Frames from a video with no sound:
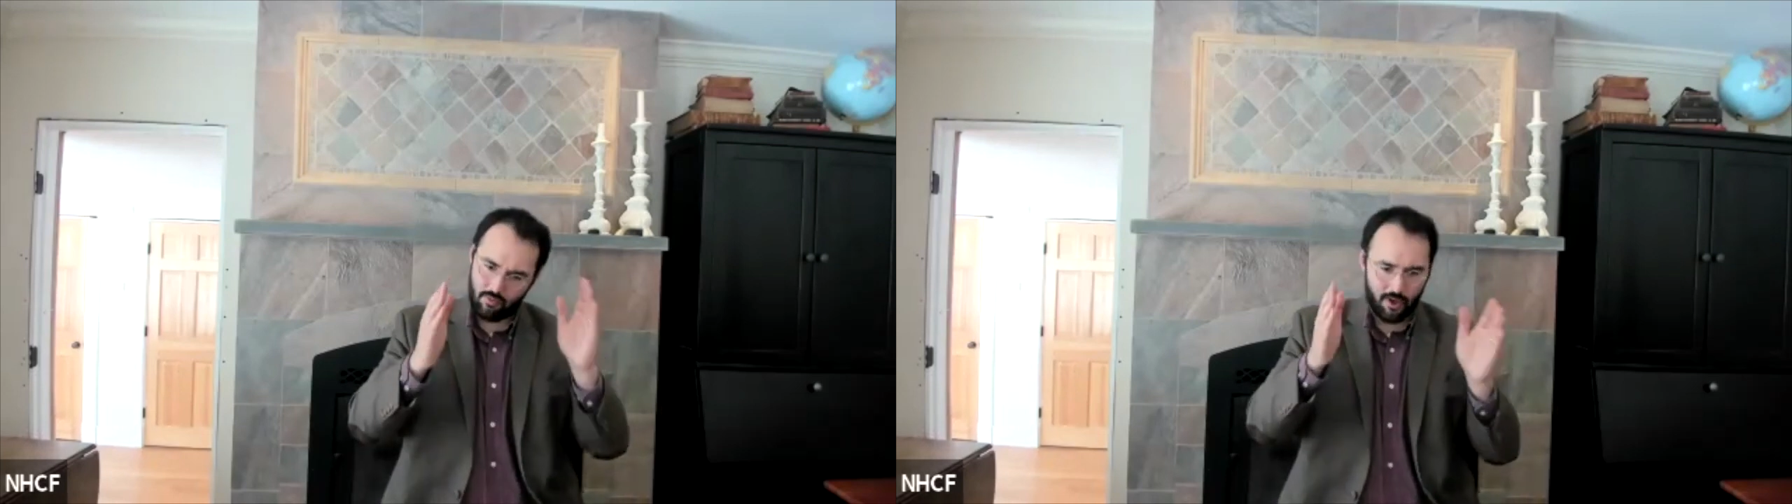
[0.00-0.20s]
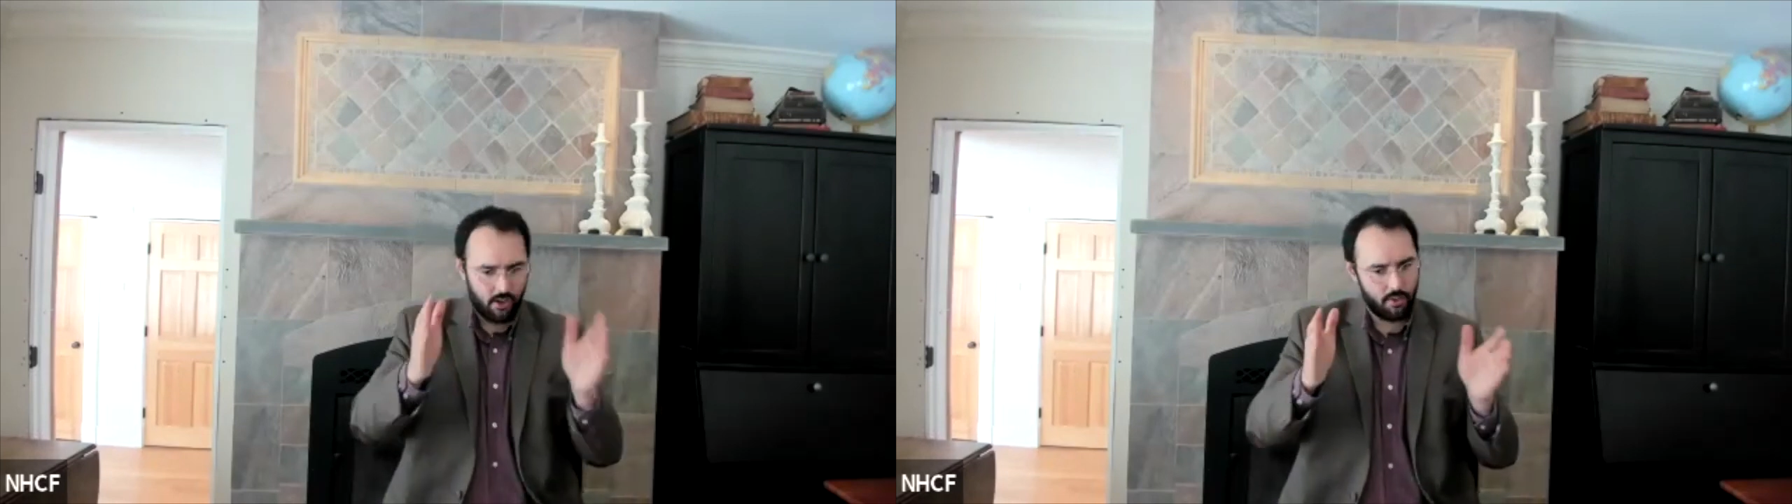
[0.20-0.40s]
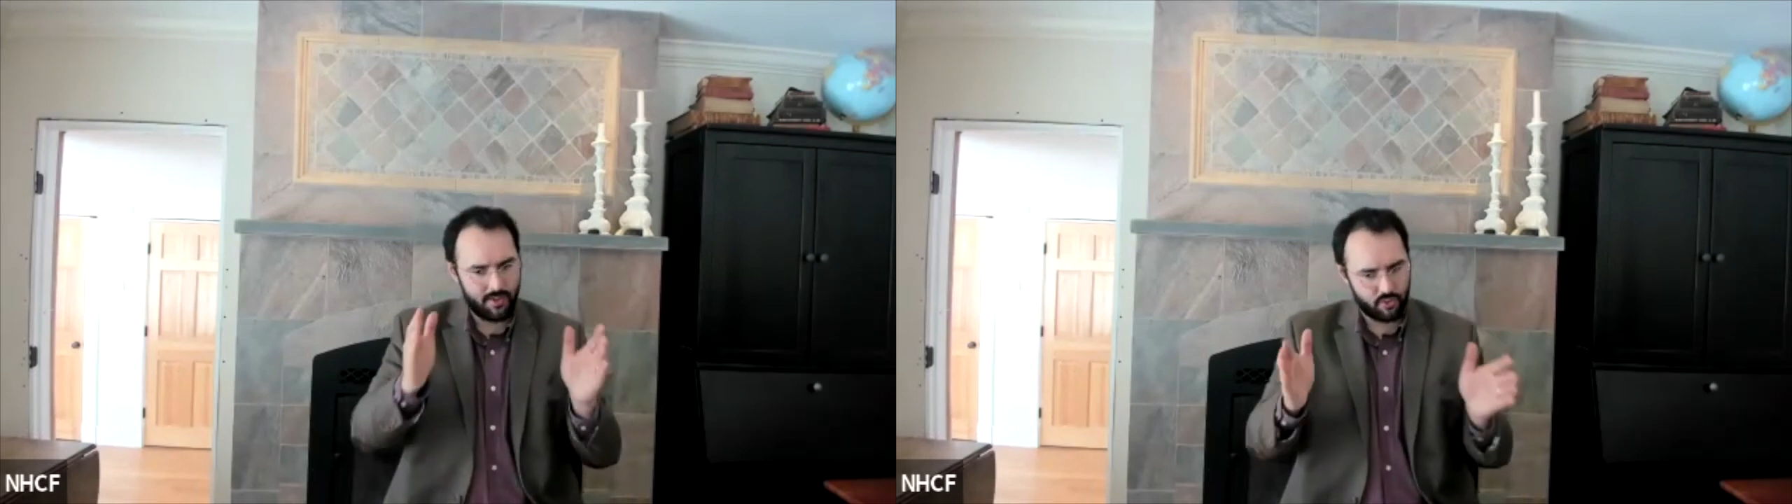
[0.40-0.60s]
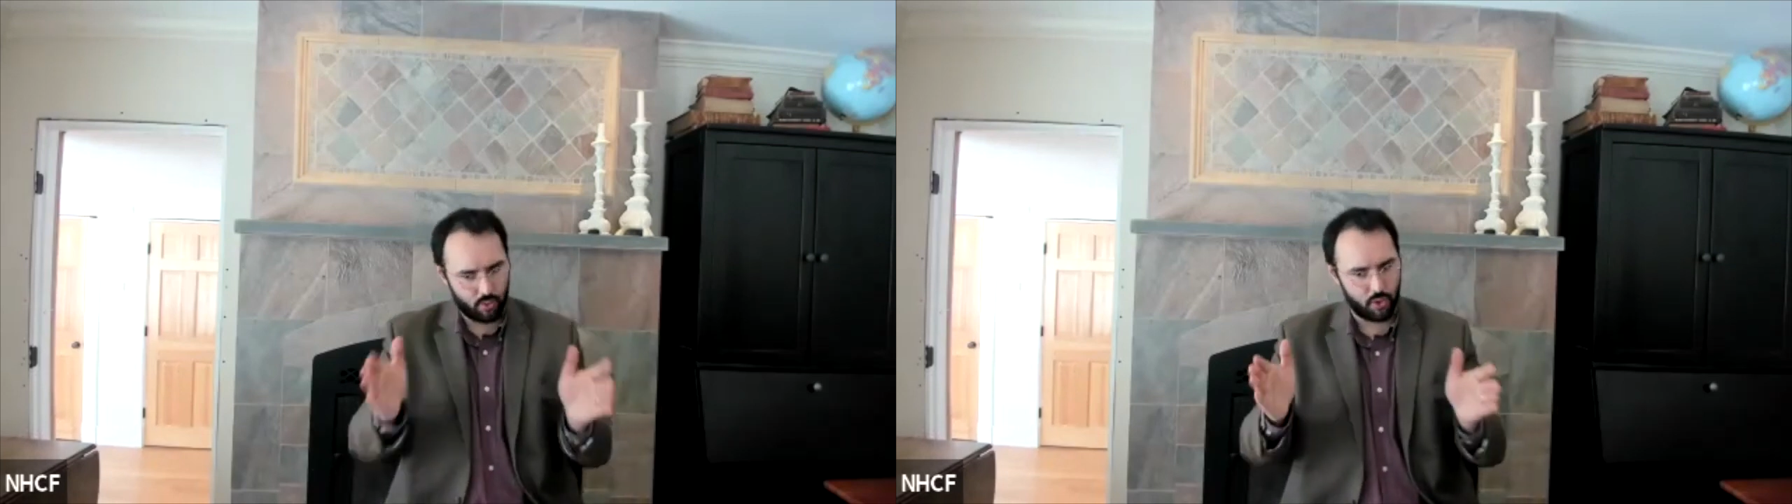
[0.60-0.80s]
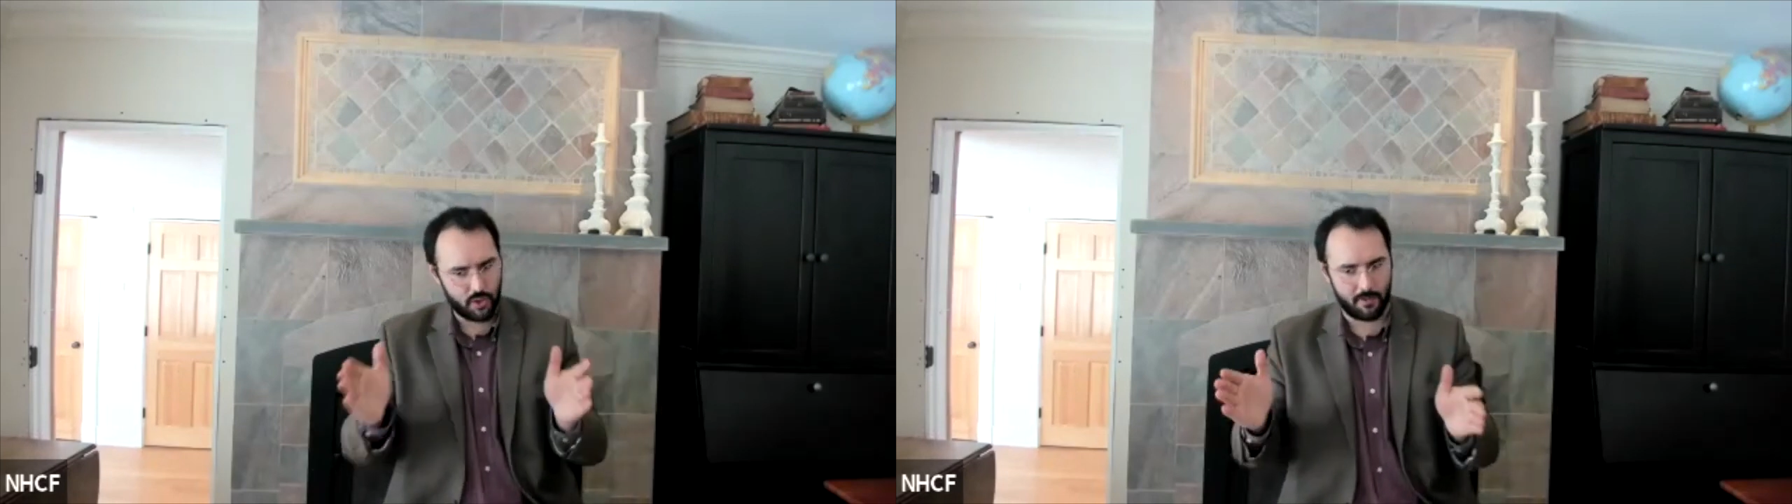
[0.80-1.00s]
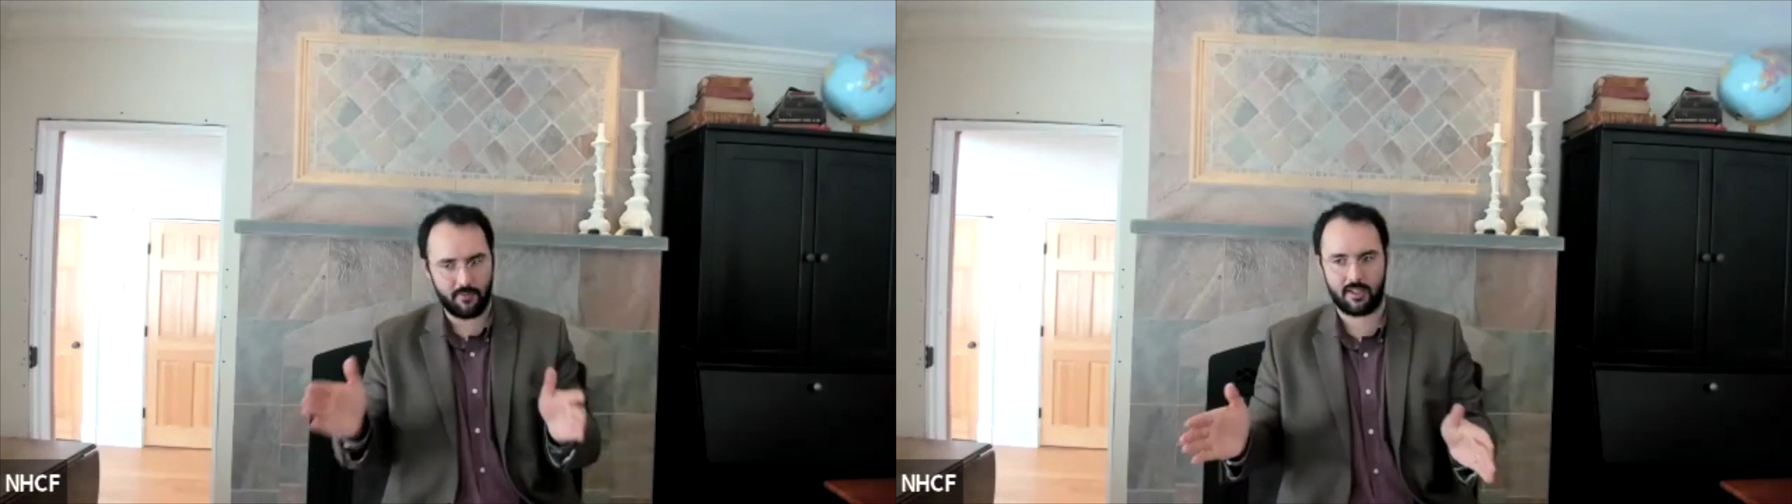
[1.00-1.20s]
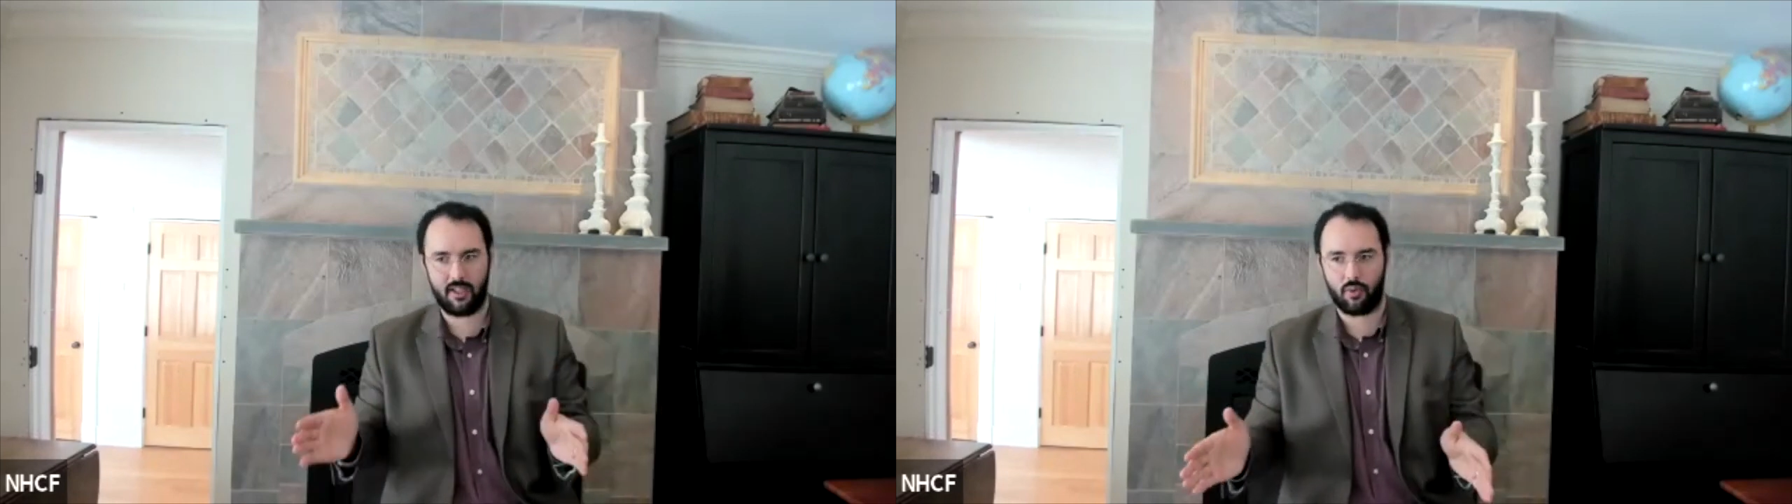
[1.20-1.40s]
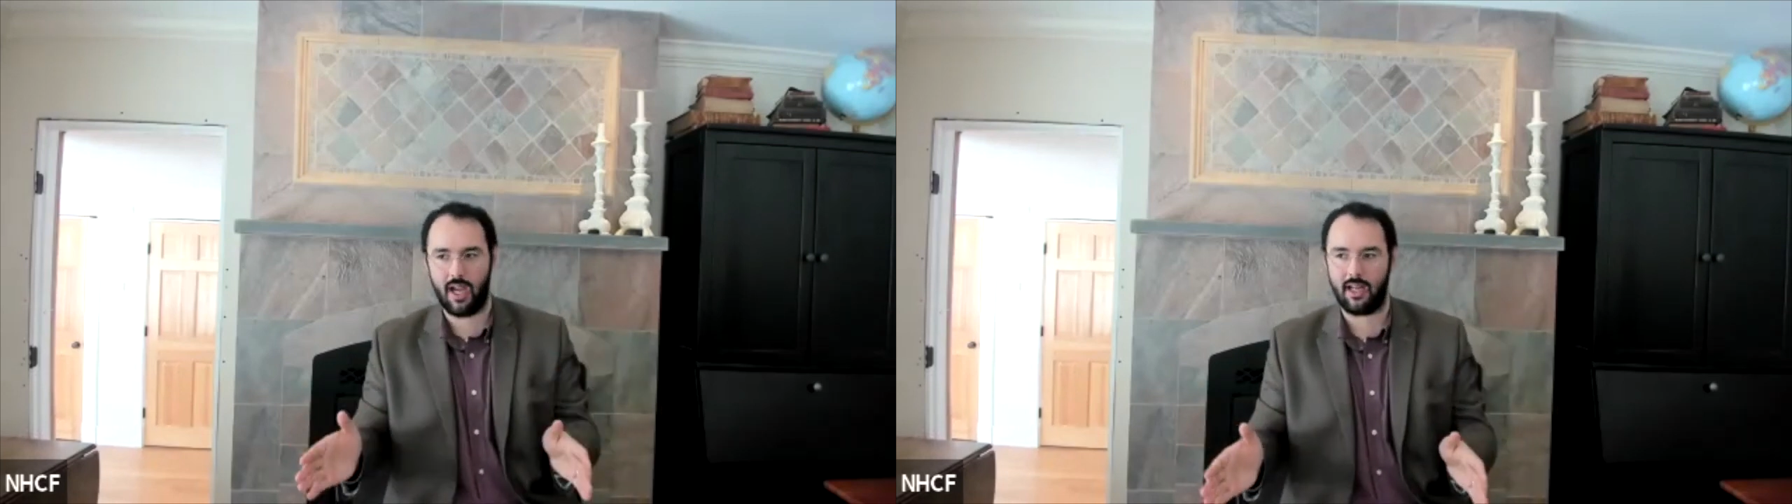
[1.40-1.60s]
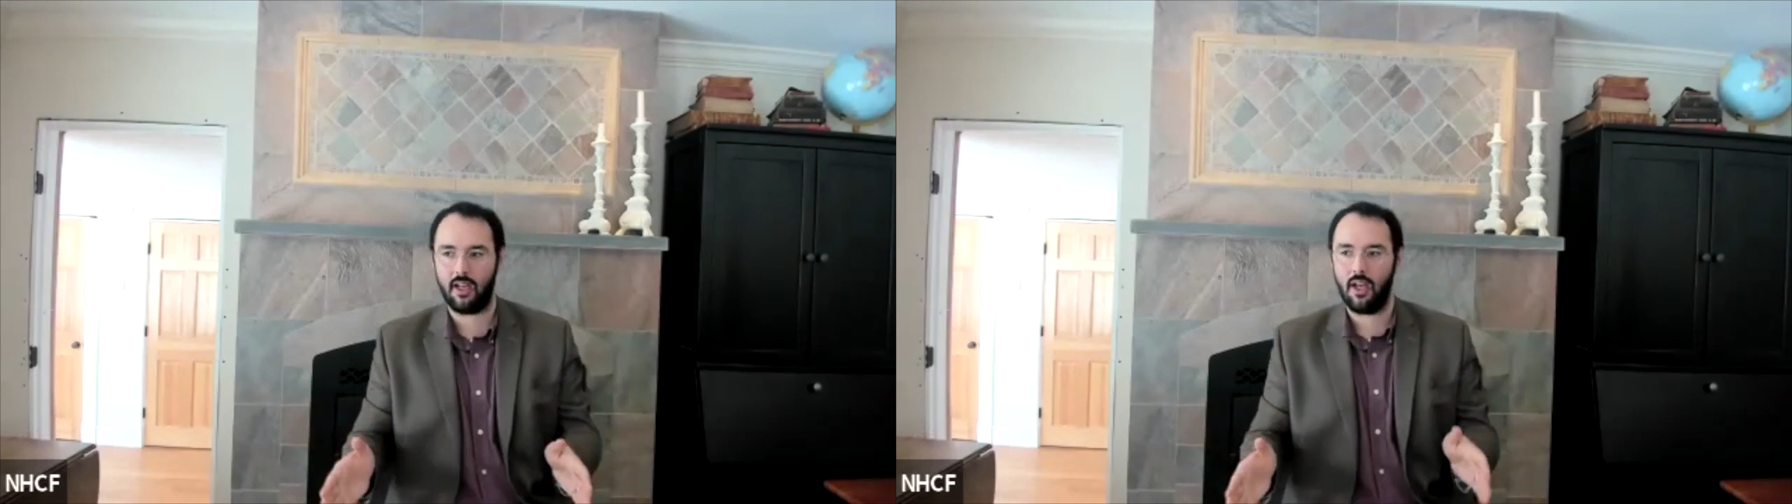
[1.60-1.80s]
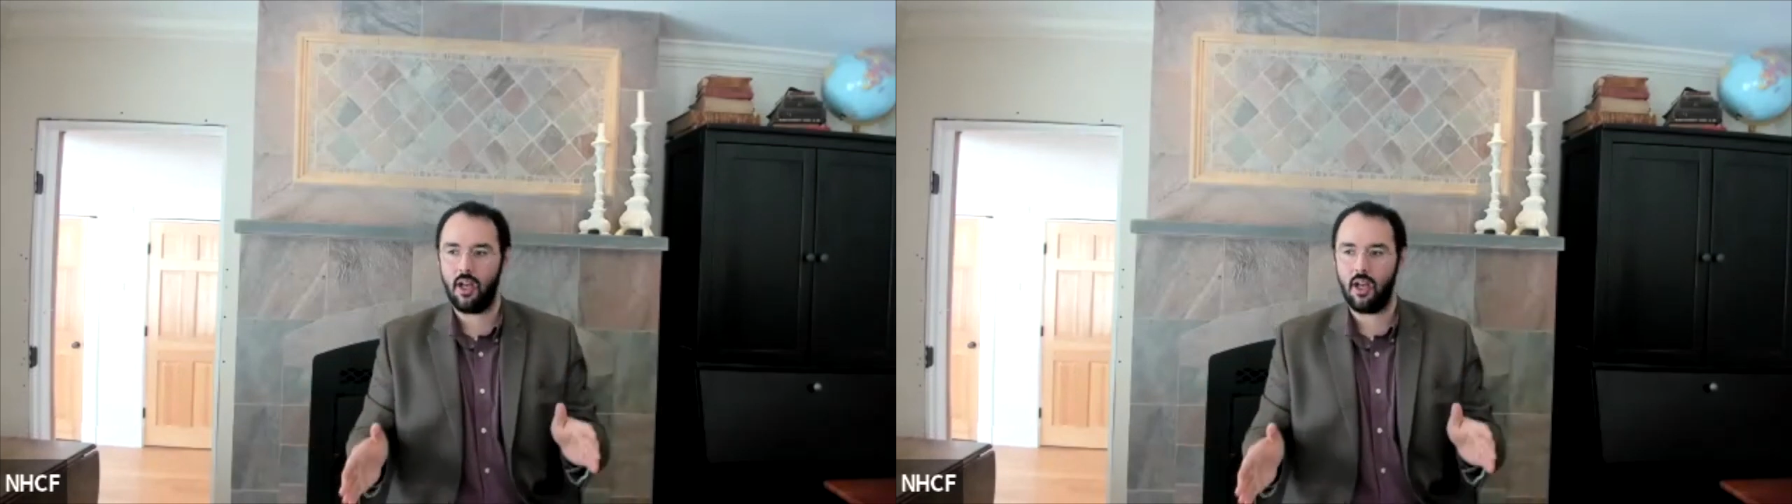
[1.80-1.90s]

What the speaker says: follow these rules perfectly right.